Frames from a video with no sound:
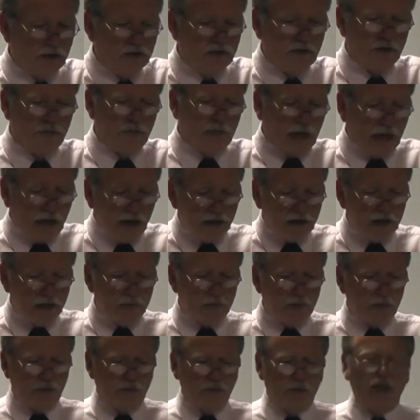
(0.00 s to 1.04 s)
They shall mount up
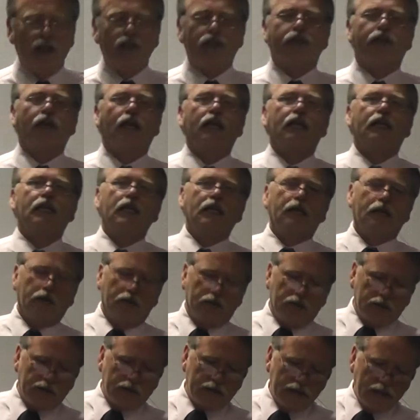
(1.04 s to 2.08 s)
with wings like
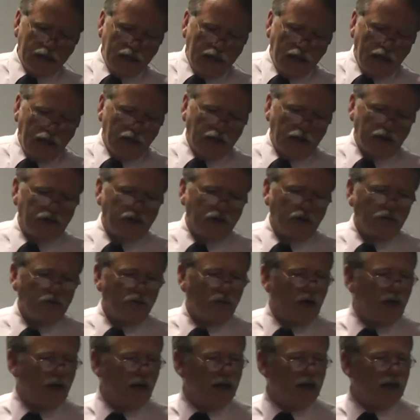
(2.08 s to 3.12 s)
eagles. They shall
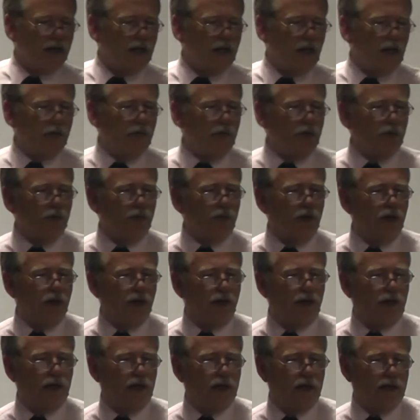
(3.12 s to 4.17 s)
run and not be
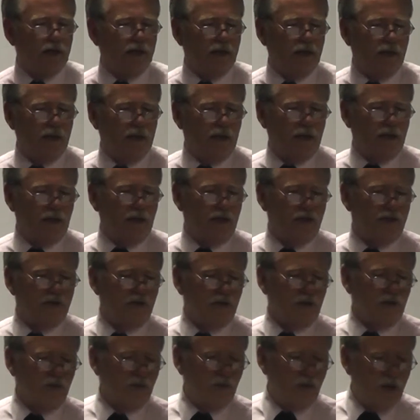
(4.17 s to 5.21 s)
weary. They
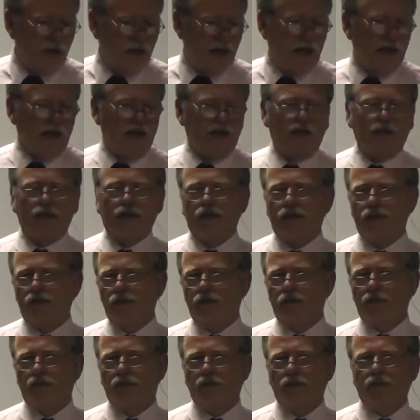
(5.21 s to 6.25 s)
shall walk
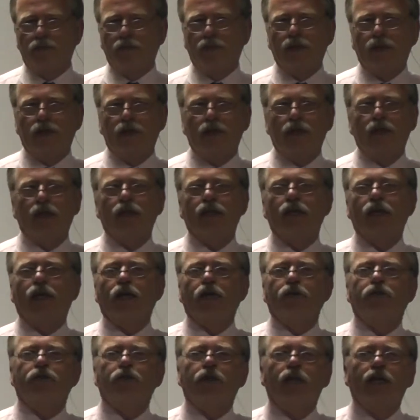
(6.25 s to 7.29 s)
and
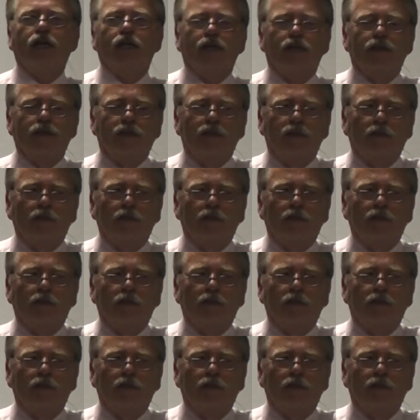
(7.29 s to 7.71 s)
not faint.